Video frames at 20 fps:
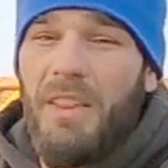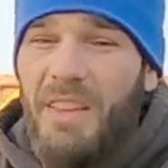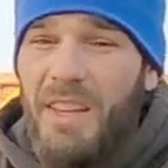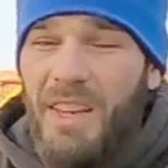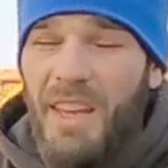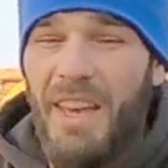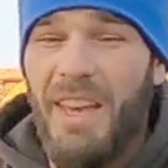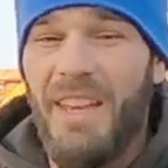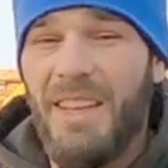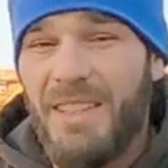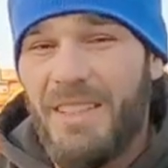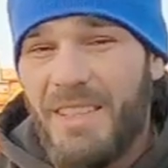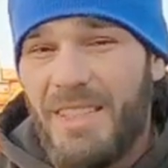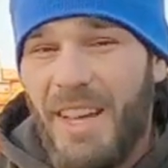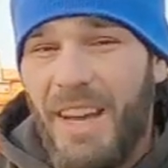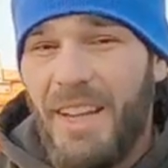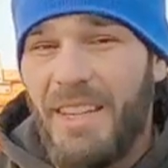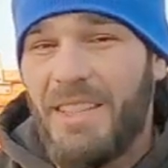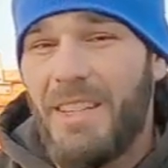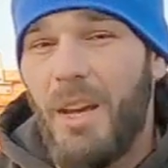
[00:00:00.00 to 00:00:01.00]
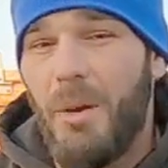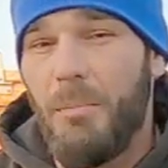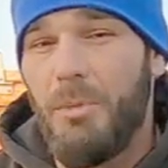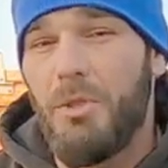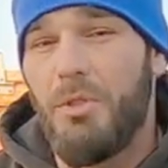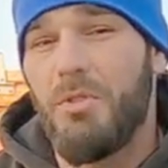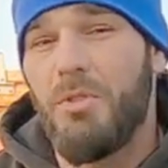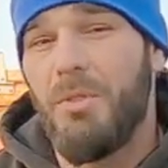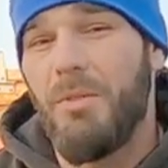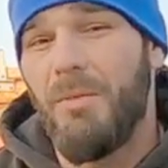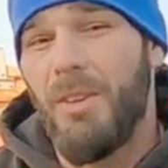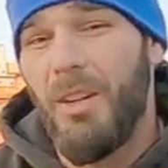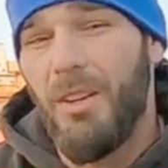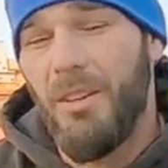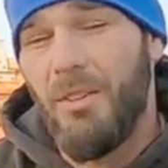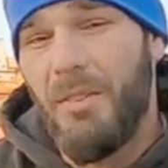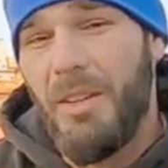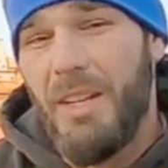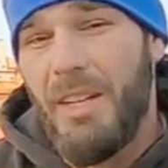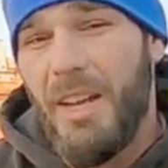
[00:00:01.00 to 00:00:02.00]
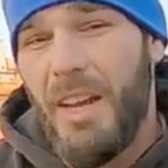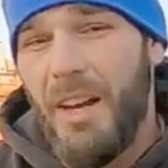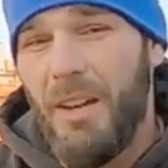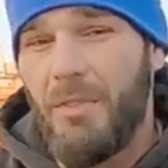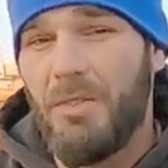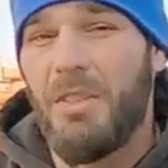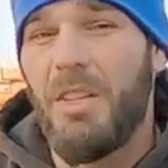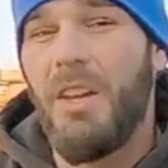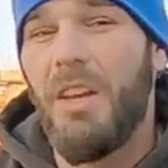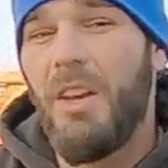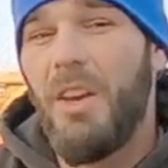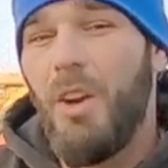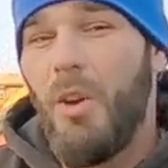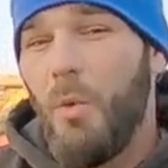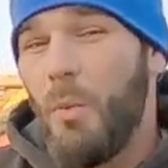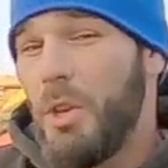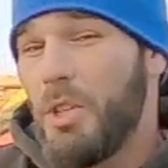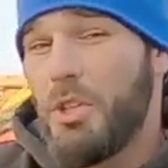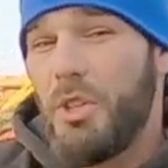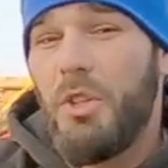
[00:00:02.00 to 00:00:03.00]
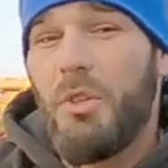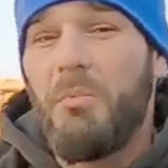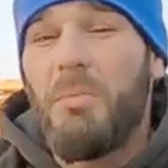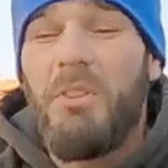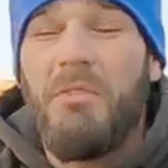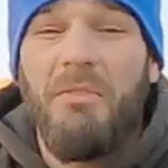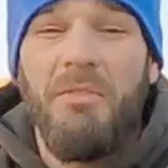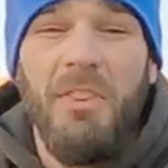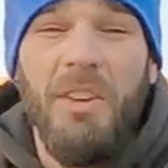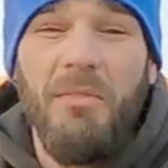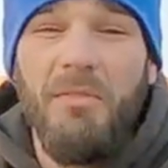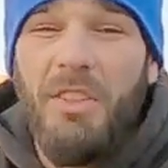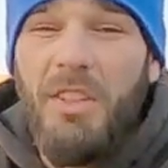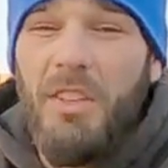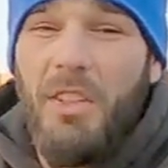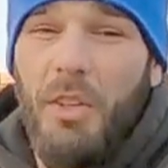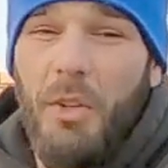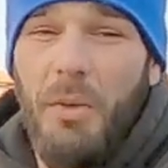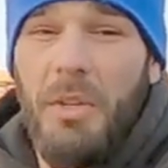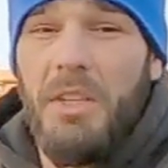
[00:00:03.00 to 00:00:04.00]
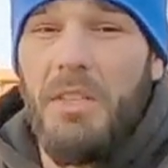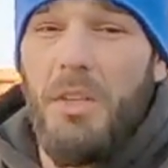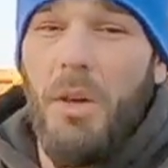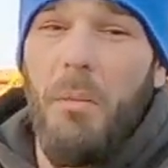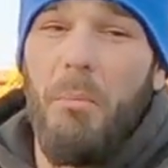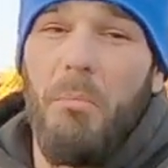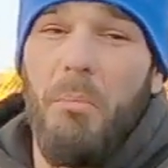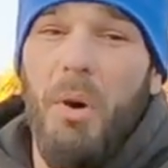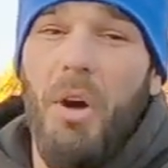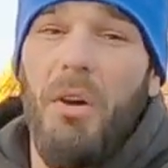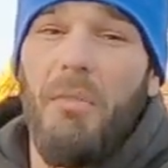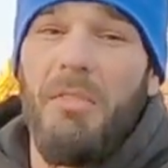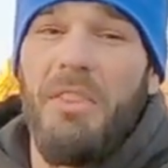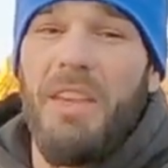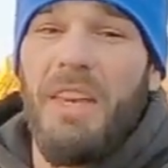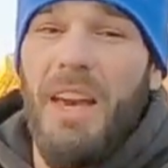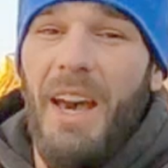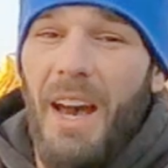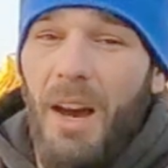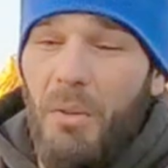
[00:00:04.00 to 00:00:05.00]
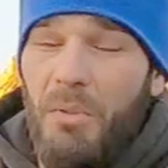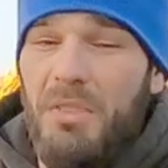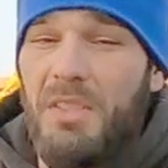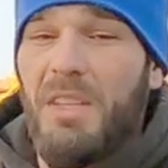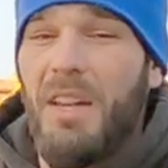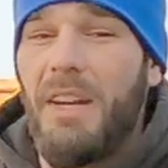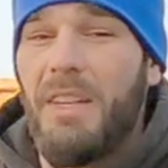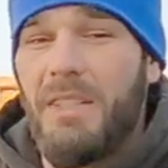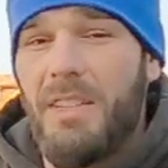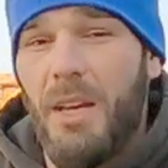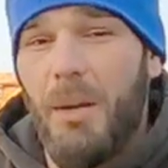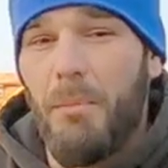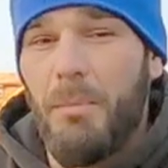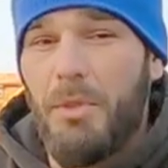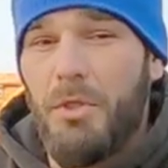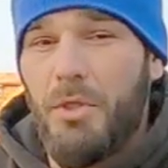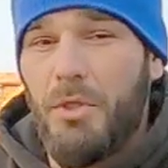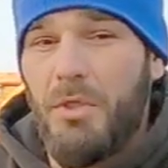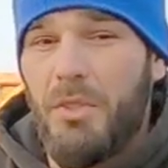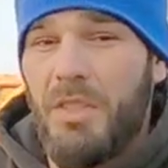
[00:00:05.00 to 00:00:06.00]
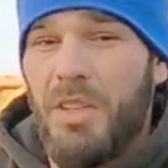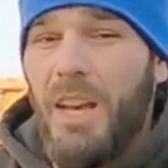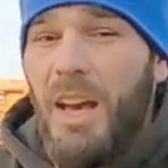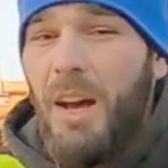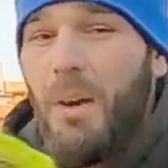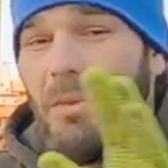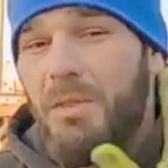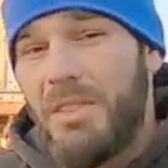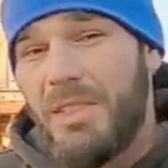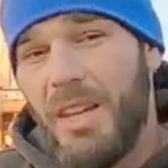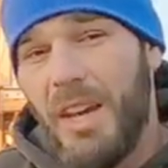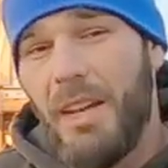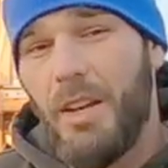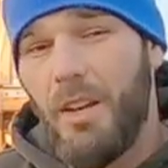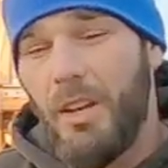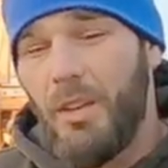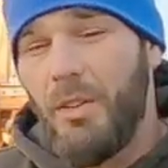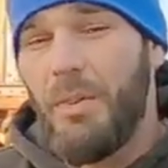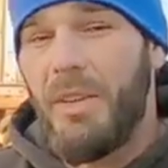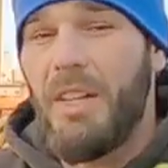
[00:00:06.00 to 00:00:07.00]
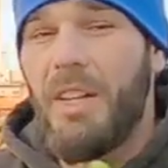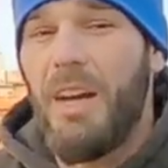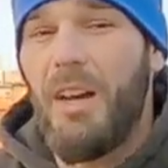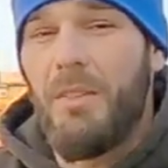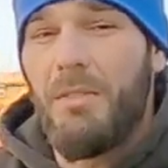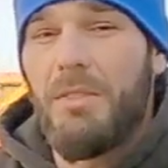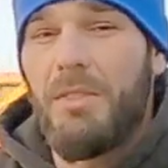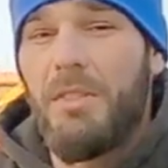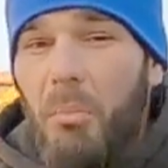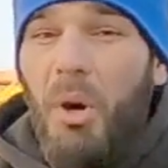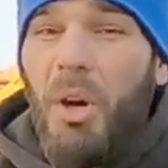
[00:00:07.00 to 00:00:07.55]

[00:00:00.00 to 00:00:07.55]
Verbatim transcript: than the inside temperatures of our greenhouse which could be 50 degrees above the outside temperatures outside our greenhouse.